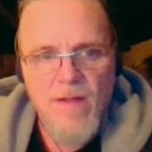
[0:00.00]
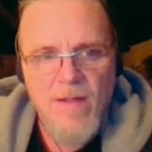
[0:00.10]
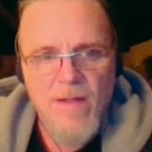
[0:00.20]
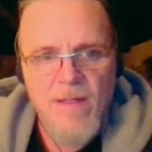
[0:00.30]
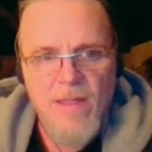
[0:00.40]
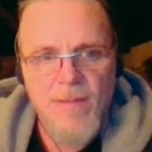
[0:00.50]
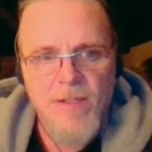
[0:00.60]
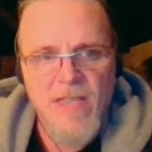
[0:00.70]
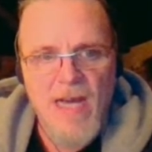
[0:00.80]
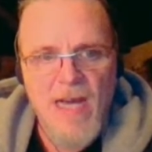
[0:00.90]
Let me
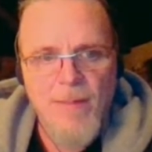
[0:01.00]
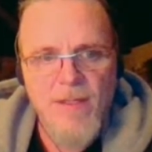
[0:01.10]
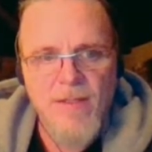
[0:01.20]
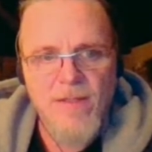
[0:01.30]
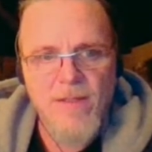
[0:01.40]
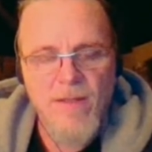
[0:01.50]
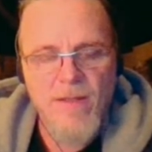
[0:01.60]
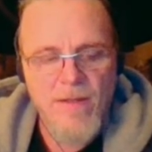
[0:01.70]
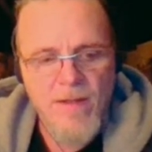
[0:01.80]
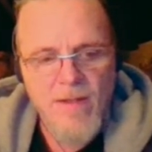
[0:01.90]
just copy this.
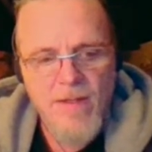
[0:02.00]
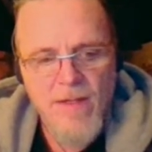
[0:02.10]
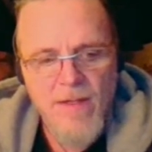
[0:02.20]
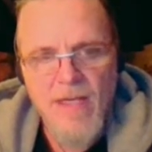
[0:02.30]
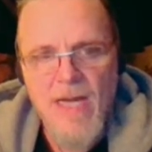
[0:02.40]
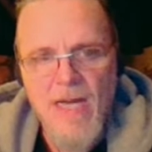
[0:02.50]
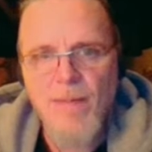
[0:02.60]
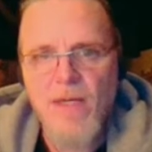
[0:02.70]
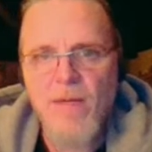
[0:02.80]
Copy.